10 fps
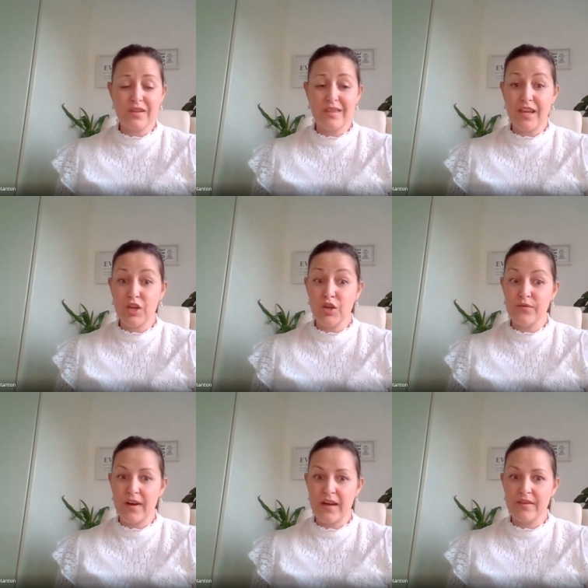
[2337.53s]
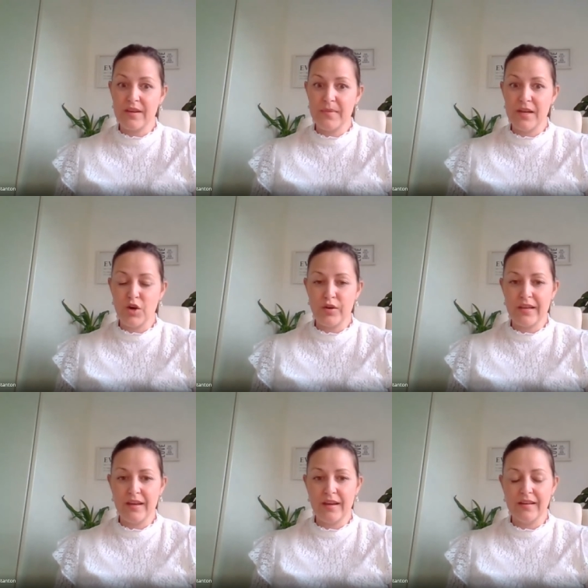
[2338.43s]
So thank you for having me on
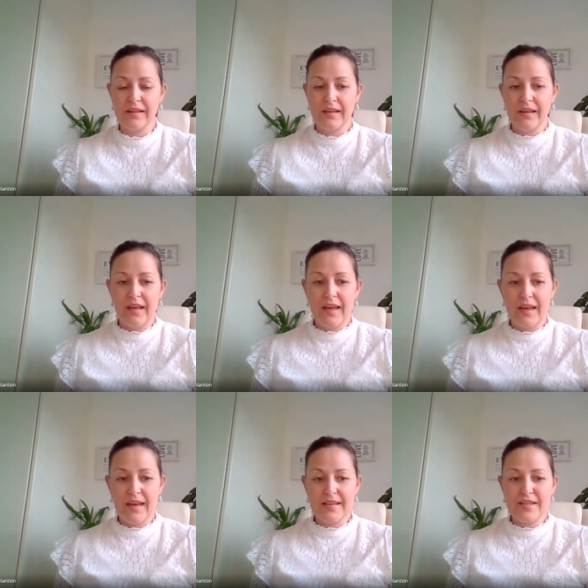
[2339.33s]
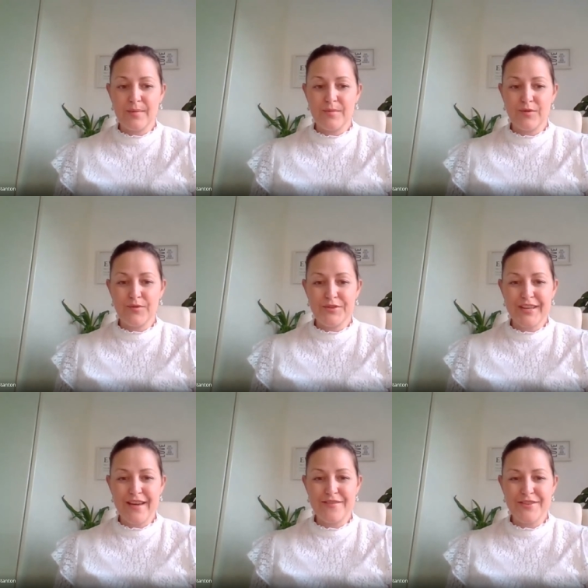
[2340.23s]
here. And um, look forward
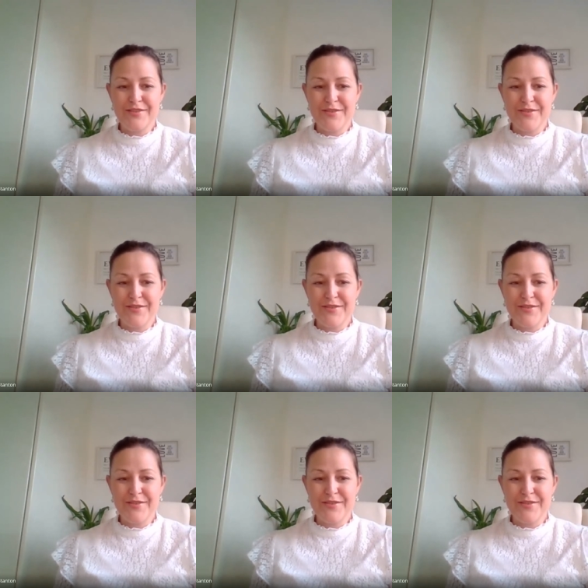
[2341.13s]
to having